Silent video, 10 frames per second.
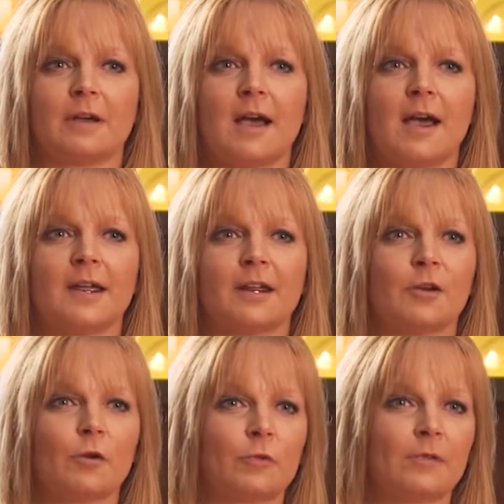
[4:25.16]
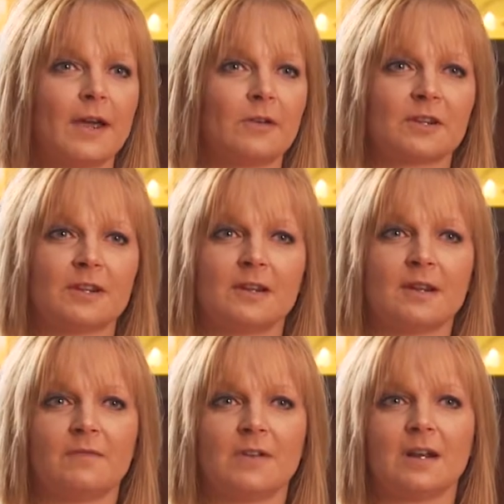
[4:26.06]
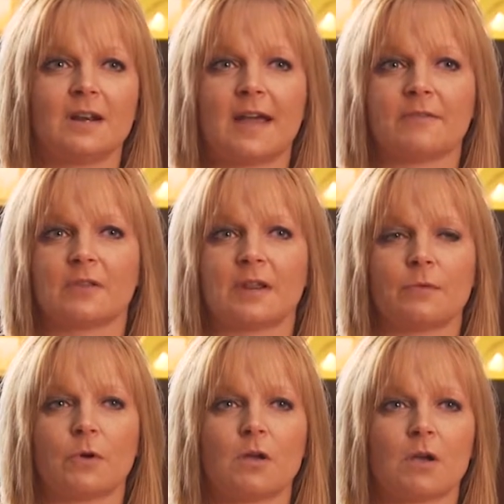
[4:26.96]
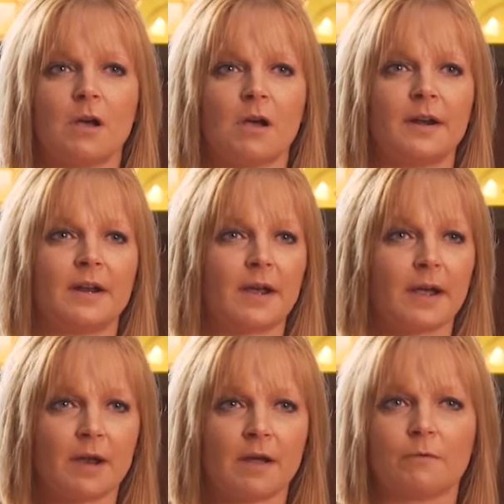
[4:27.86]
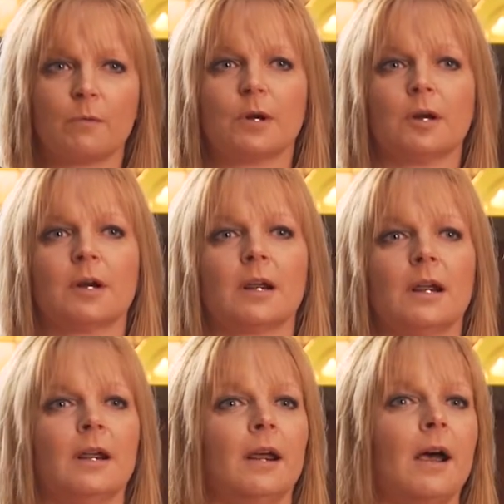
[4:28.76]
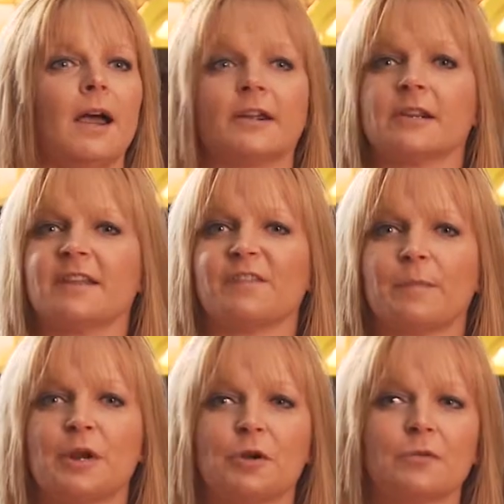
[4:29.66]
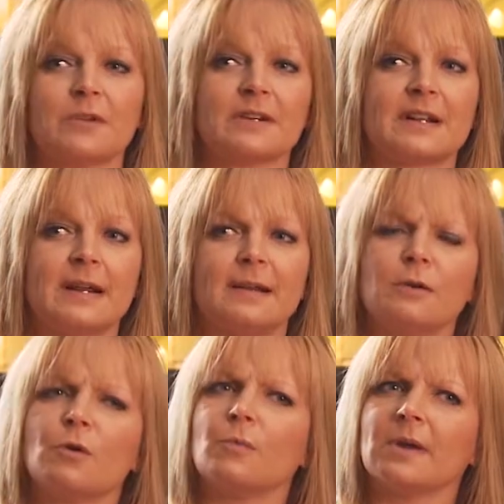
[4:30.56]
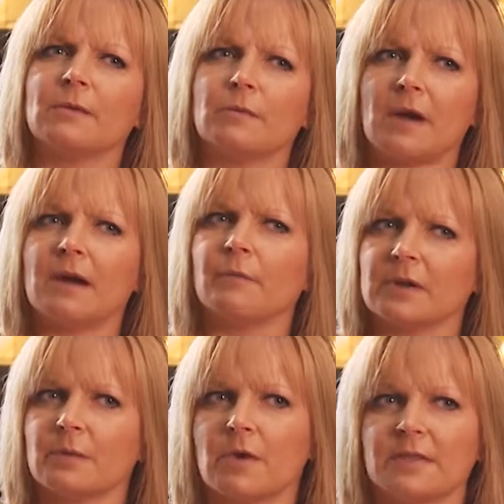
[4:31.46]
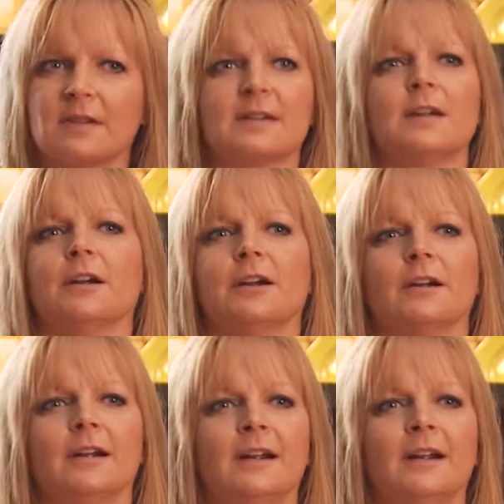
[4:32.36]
I could go through the house in the evening after they were all gone and I got off work, I could leave them a note and say, no, I really want this here.